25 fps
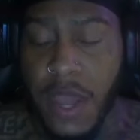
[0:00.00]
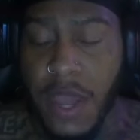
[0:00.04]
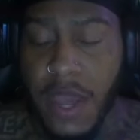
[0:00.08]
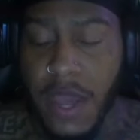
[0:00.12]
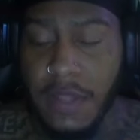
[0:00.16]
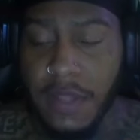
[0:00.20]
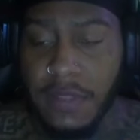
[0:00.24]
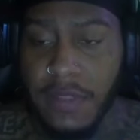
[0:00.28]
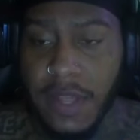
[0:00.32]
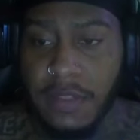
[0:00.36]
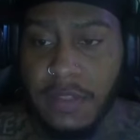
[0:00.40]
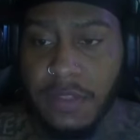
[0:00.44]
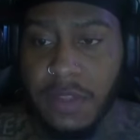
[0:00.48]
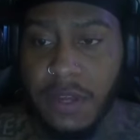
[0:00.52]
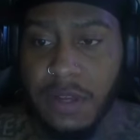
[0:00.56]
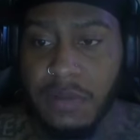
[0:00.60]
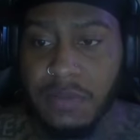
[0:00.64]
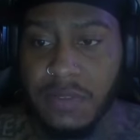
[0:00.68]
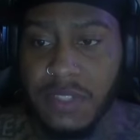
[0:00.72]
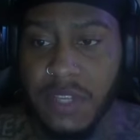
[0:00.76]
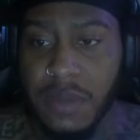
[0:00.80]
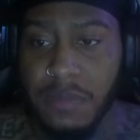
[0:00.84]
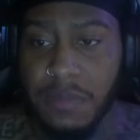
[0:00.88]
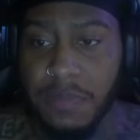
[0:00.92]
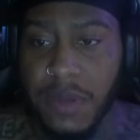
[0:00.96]
Hit that
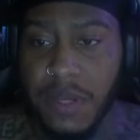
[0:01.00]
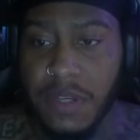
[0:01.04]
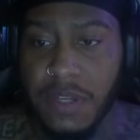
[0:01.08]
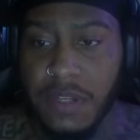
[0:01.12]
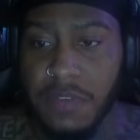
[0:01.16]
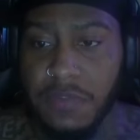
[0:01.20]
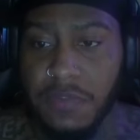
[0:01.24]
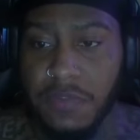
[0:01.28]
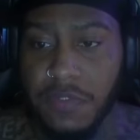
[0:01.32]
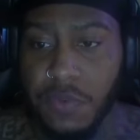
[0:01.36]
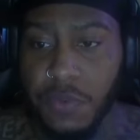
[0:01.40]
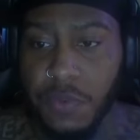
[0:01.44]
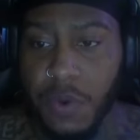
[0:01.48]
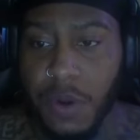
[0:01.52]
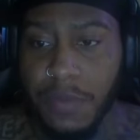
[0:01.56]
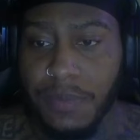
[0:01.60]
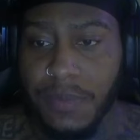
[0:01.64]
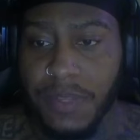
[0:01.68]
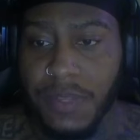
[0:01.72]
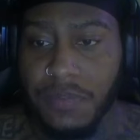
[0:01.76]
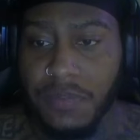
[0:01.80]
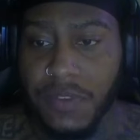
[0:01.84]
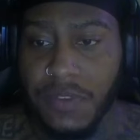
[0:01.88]
thumbs up button if you want me to